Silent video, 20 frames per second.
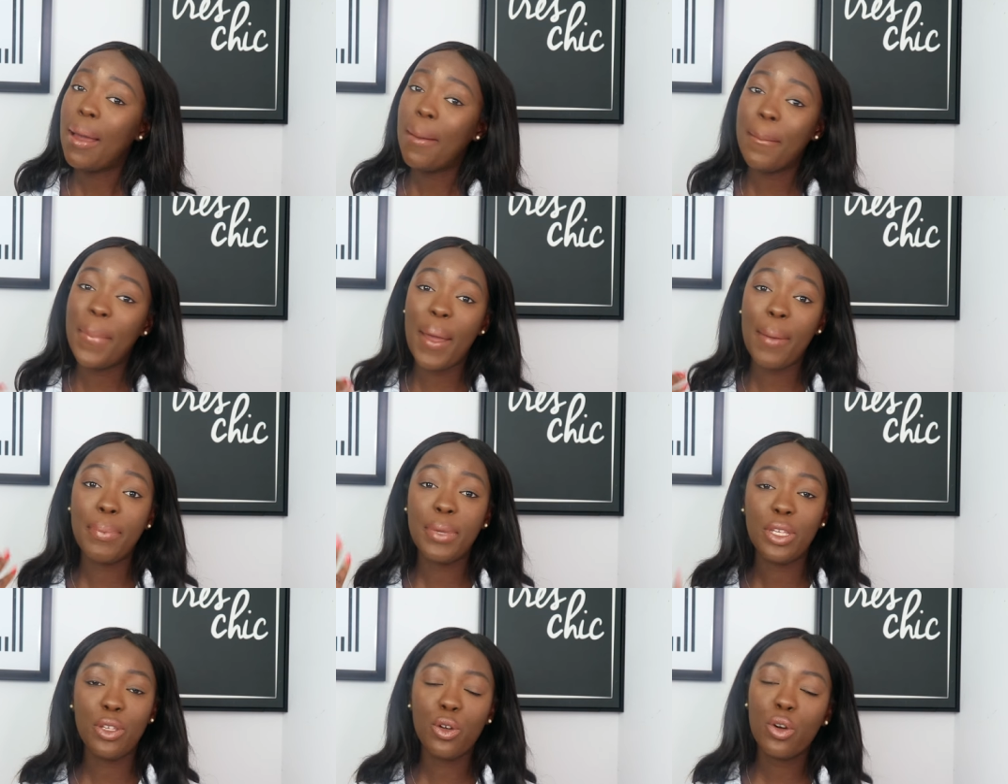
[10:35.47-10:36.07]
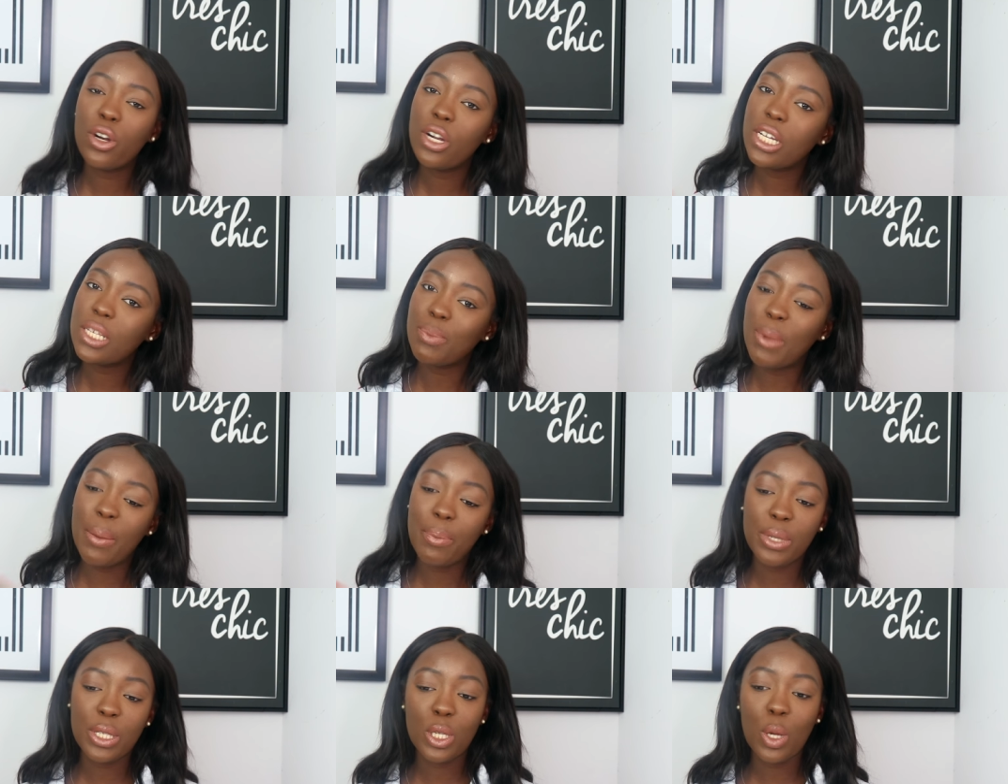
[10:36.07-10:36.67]
might be yours,
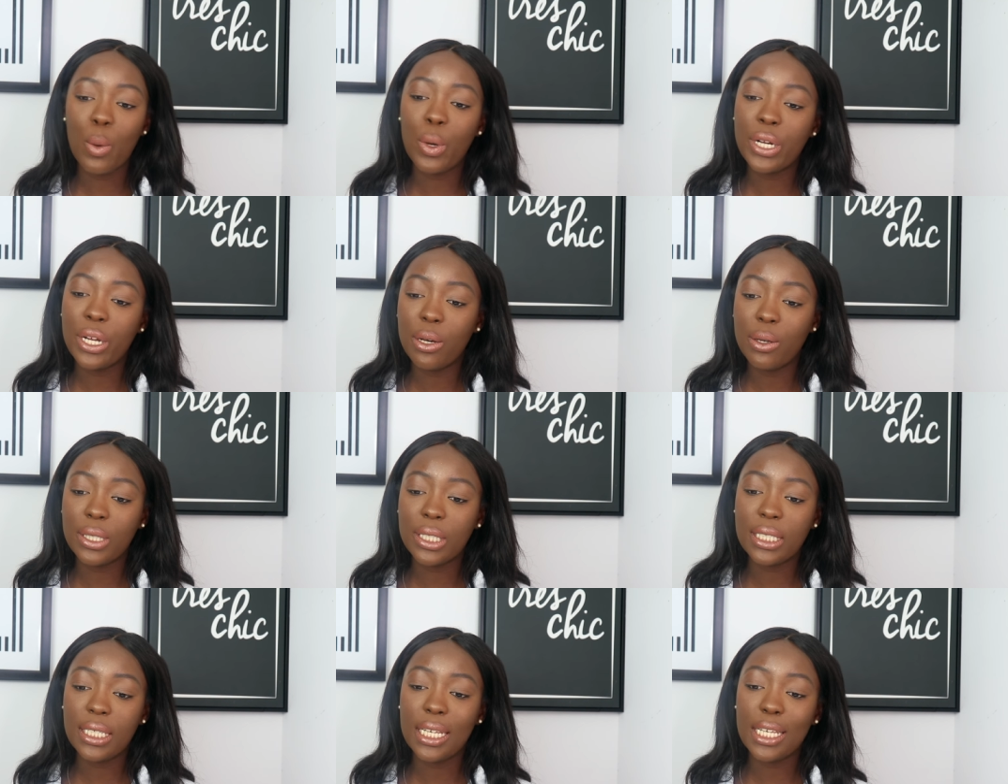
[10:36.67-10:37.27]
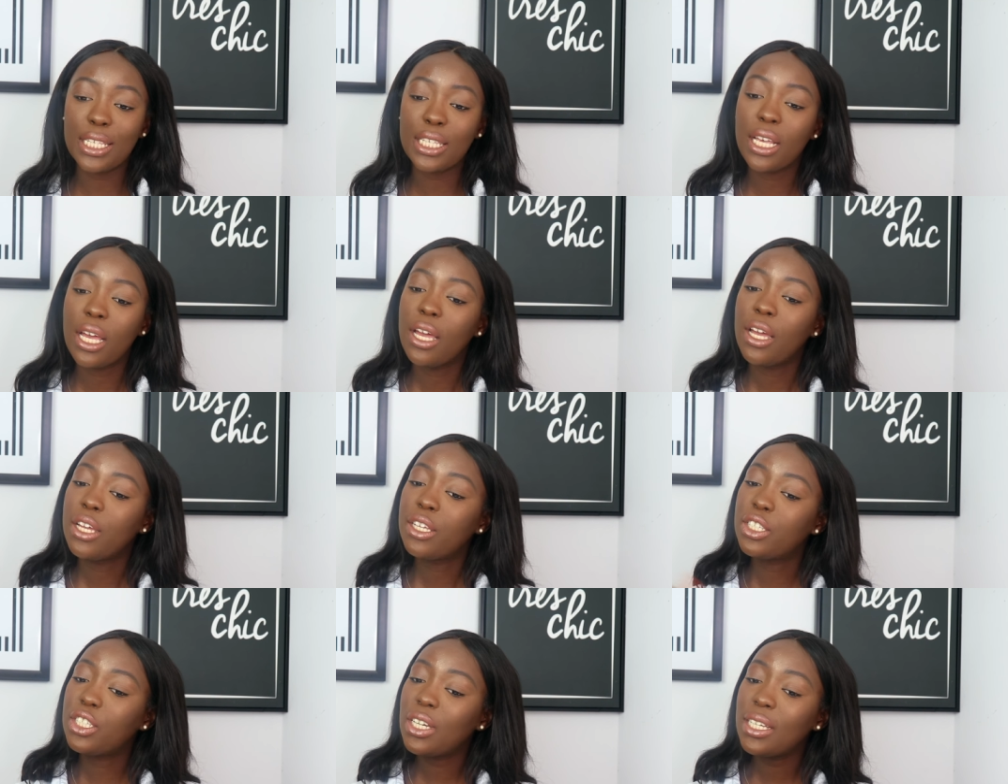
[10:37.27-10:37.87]
might be someone else's,
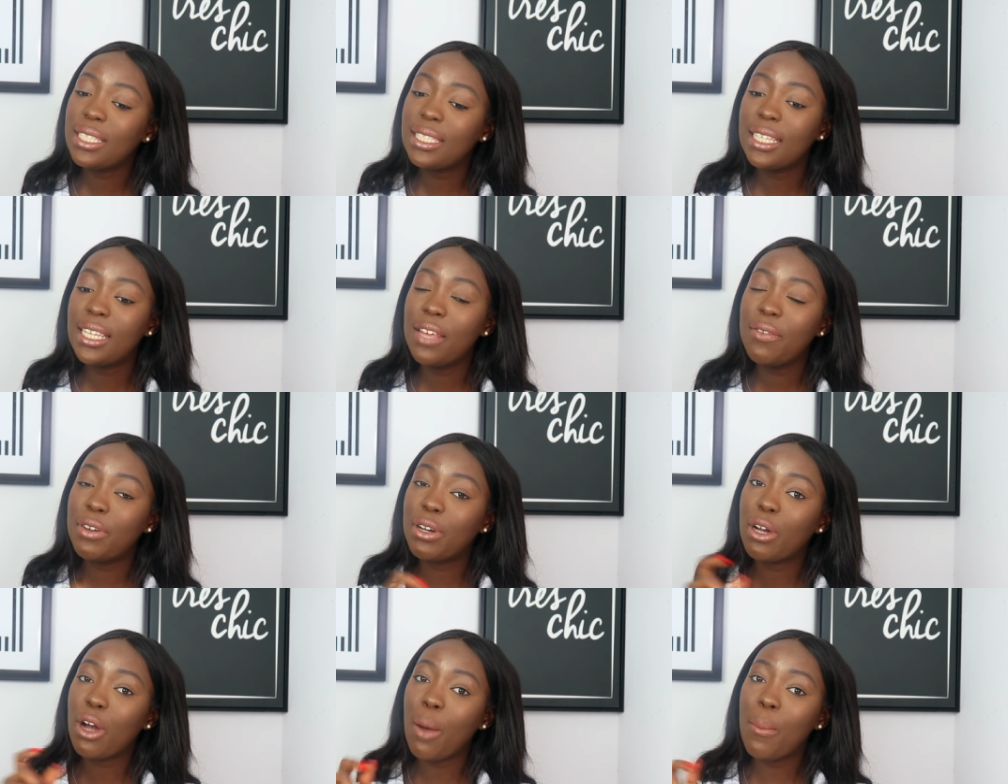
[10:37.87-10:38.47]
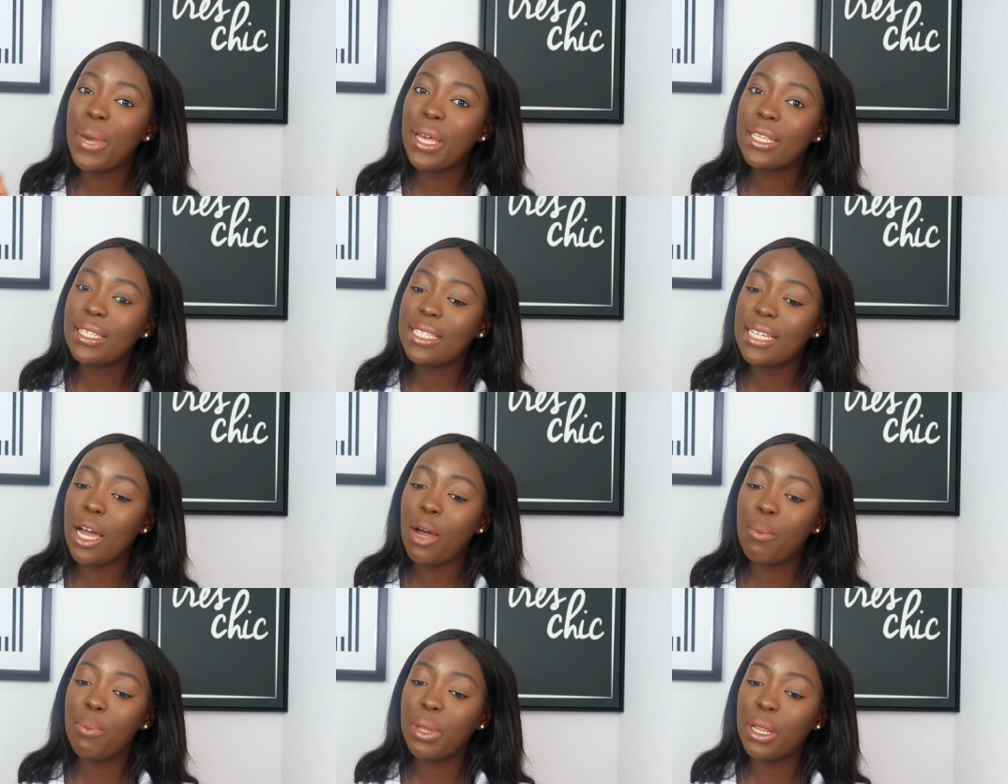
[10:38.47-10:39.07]
just leave a comment
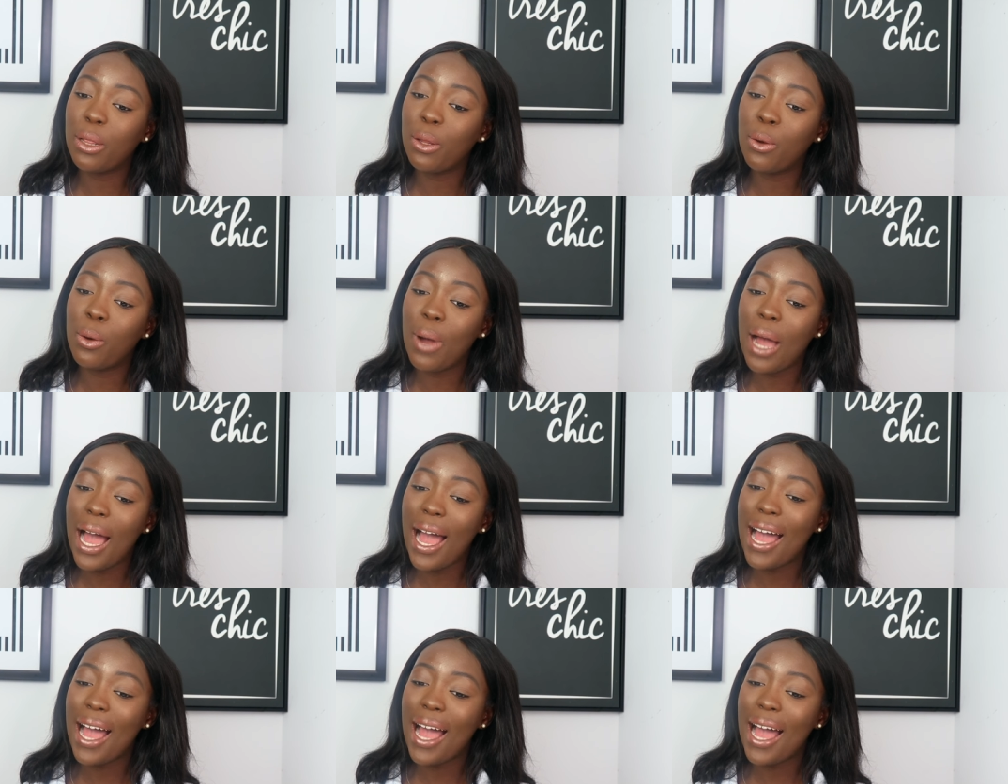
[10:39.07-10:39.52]
down below.